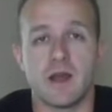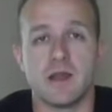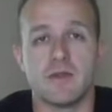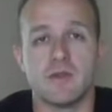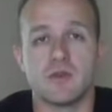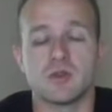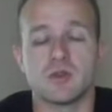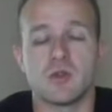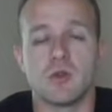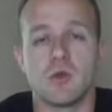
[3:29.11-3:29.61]
There was
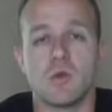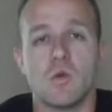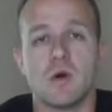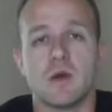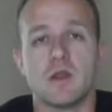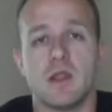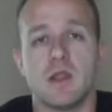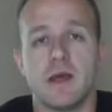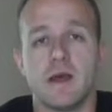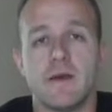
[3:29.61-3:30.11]
only one
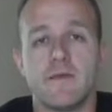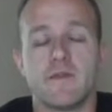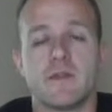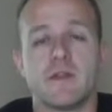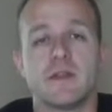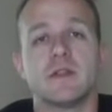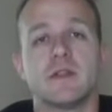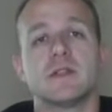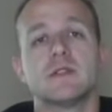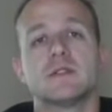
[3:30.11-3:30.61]
left that
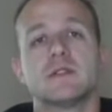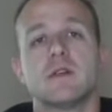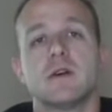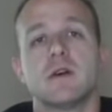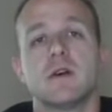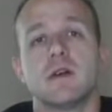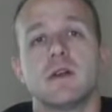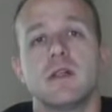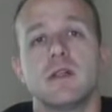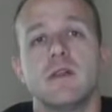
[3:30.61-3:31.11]
this
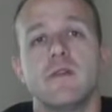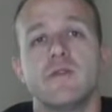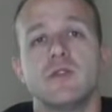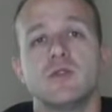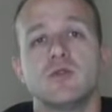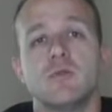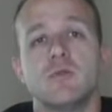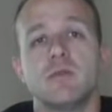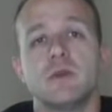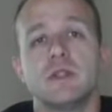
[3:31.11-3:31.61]
individual
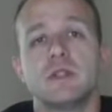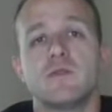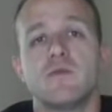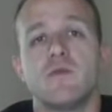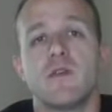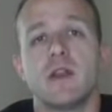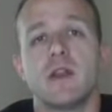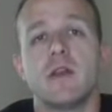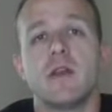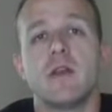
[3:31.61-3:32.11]
bits
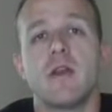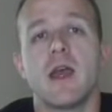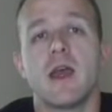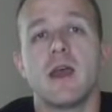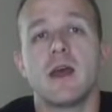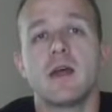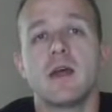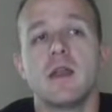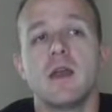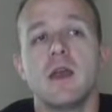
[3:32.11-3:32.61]
vendor
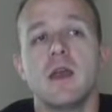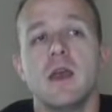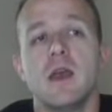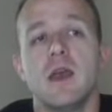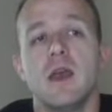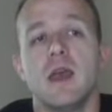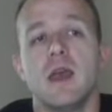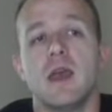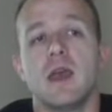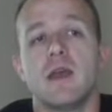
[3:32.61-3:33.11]
had,
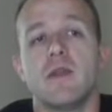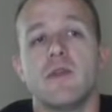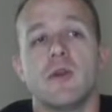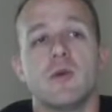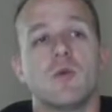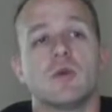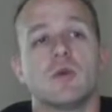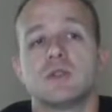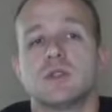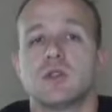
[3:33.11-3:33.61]
and there
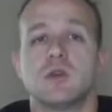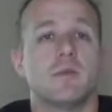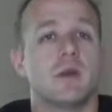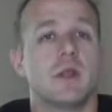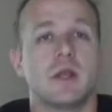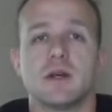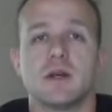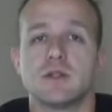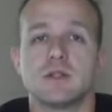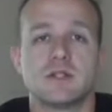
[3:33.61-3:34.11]
was nobody
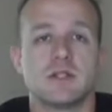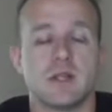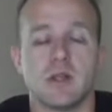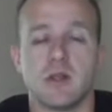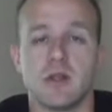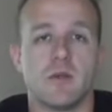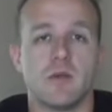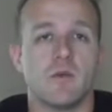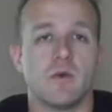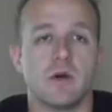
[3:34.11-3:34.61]
else
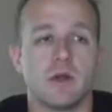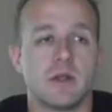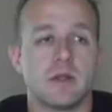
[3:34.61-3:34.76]
selling one.